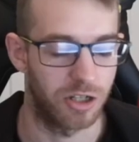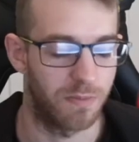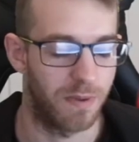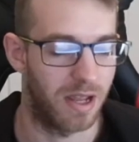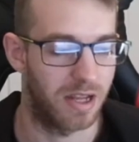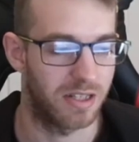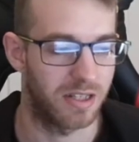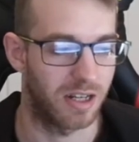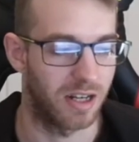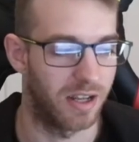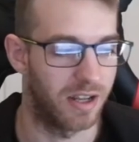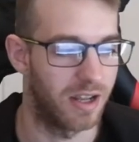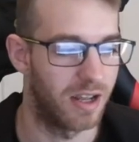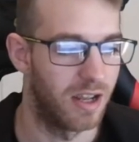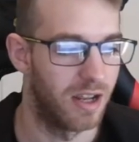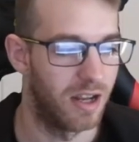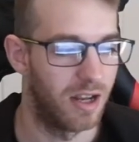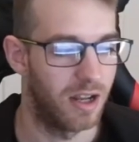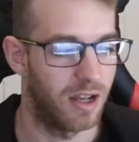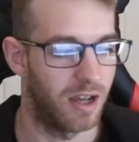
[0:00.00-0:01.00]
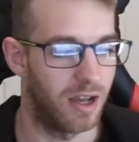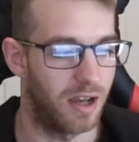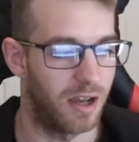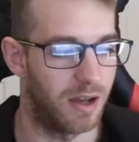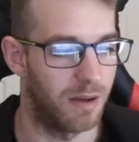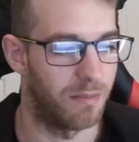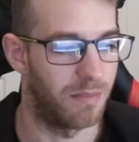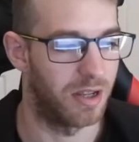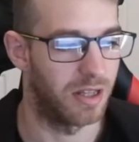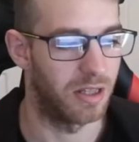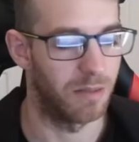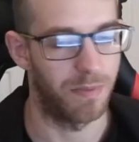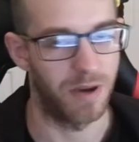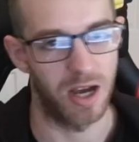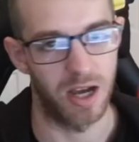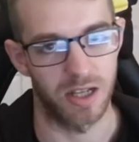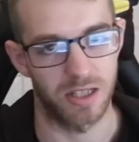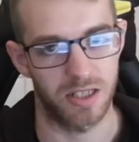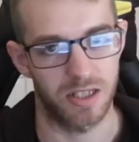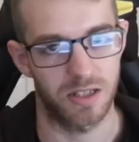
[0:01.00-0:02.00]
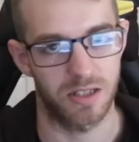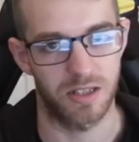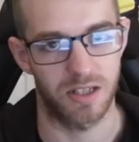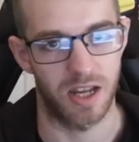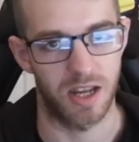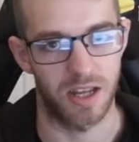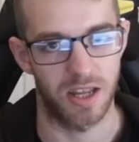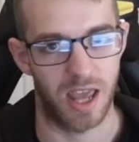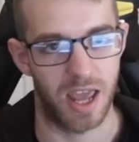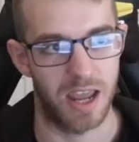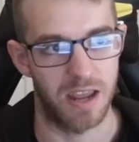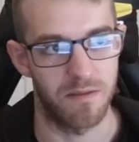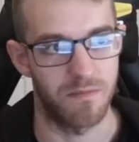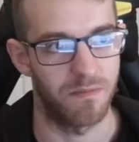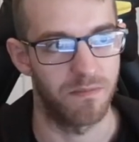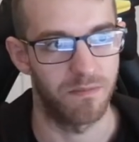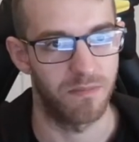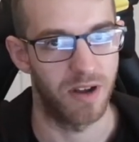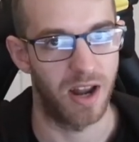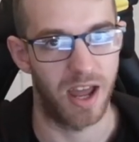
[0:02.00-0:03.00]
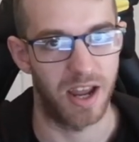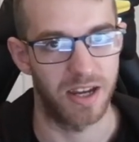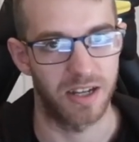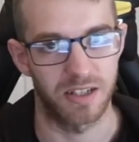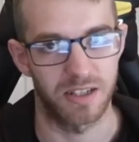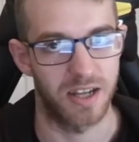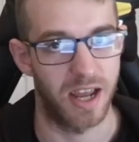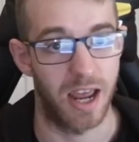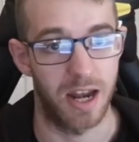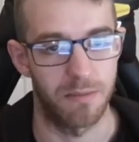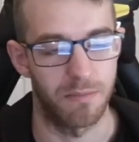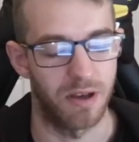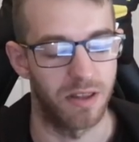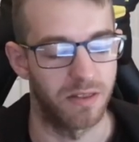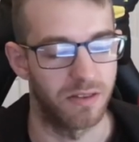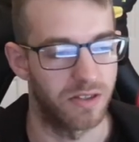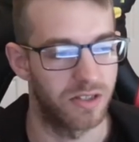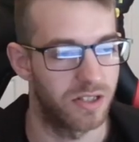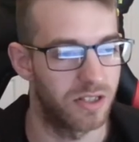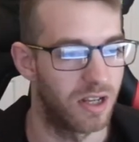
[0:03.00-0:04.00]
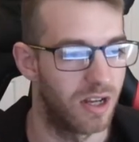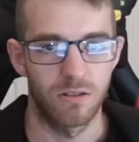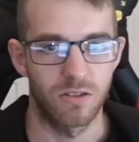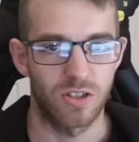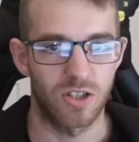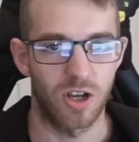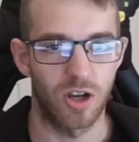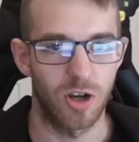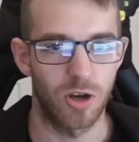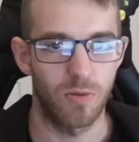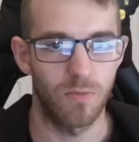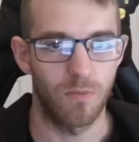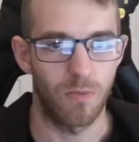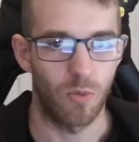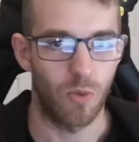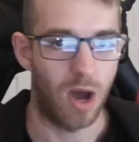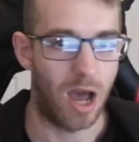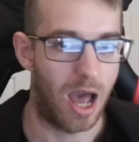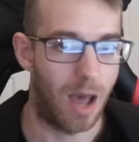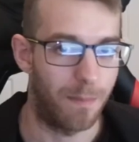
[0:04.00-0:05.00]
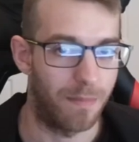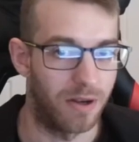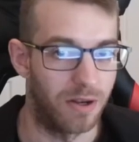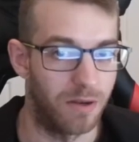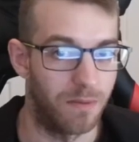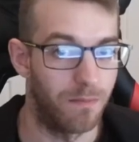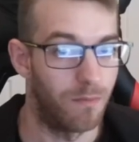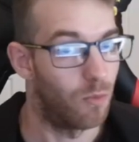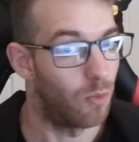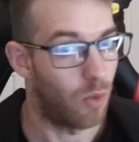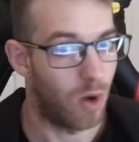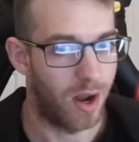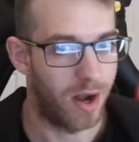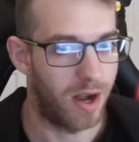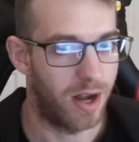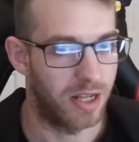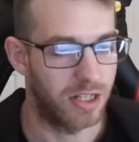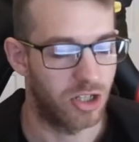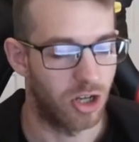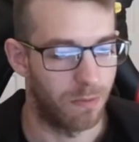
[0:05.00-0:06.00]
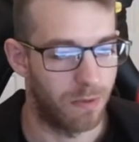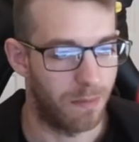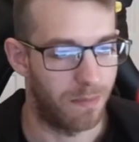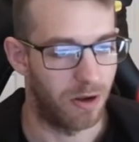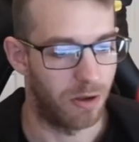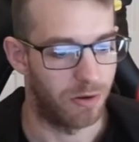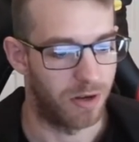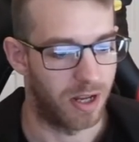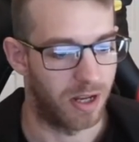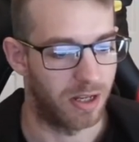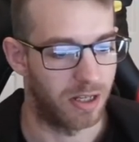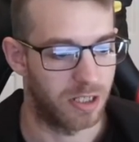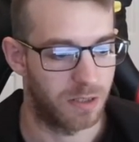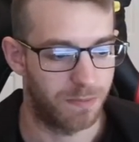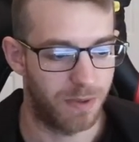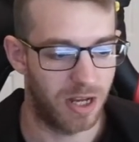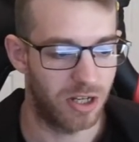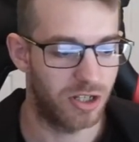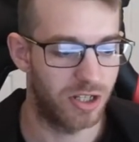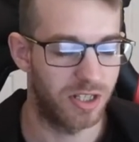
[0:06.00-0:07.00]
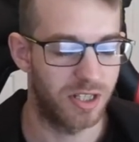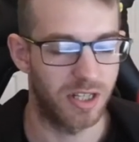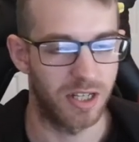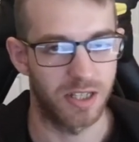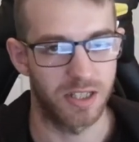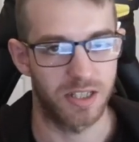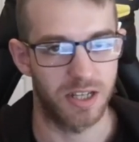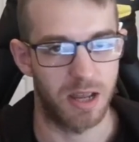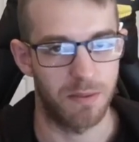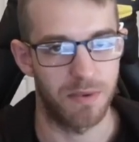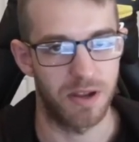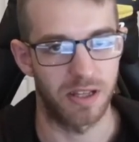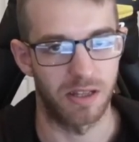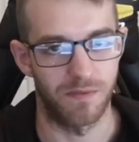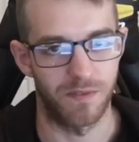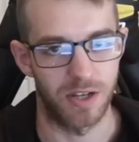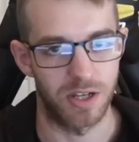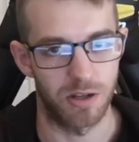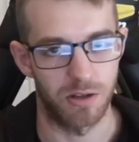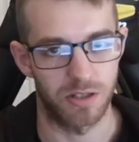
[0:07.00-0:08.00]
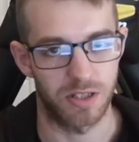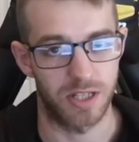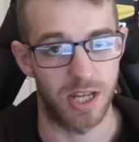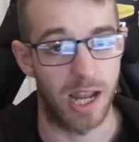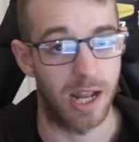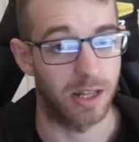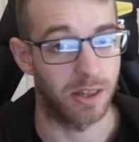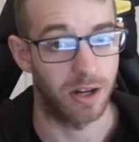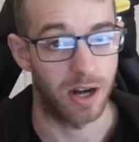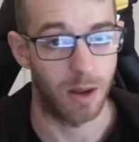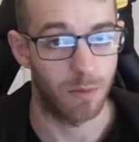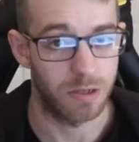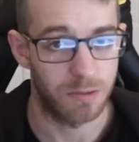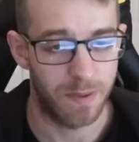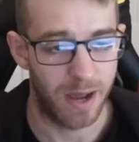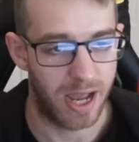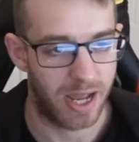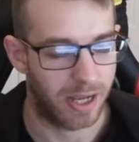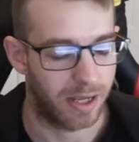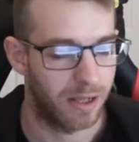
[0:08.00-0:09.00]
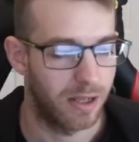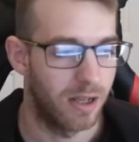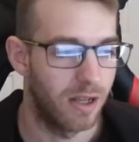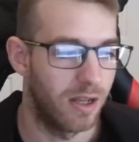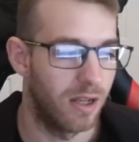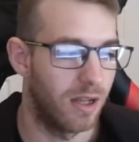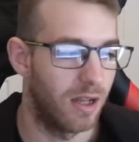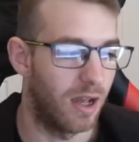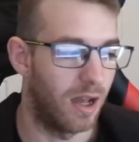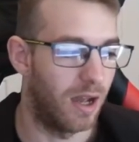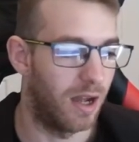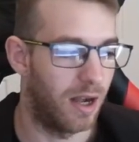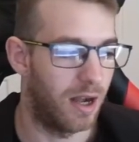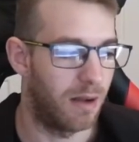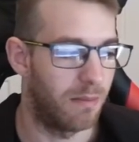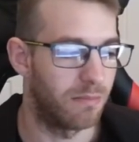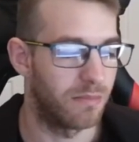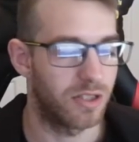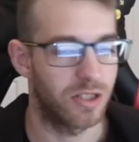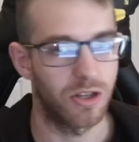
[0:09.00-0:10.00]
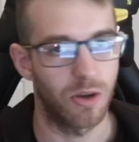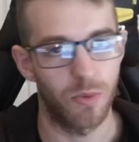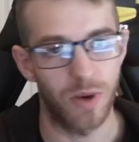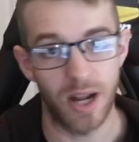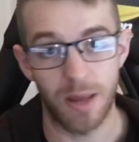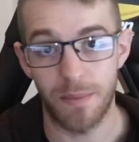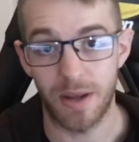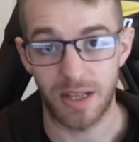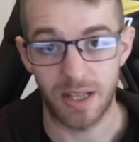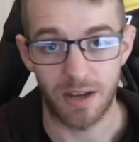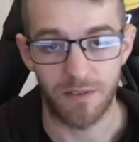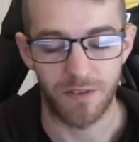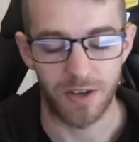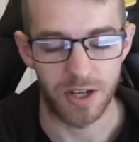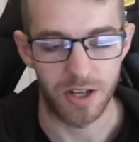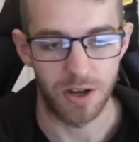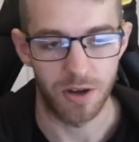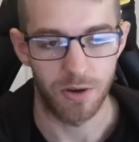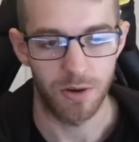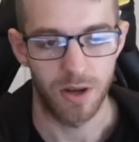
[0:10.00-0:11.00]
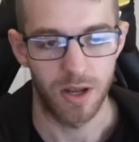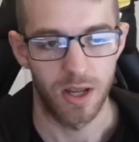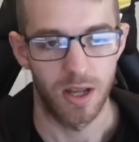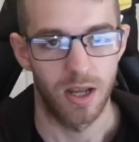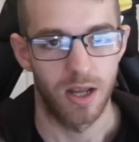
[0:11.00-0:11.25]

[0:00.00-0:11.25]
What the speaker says: basically, in the past, say, 8, 9, 10 months. So, what happened? Why did I stop uploading? Especially since I made the video saying that I was back. So when I made that video,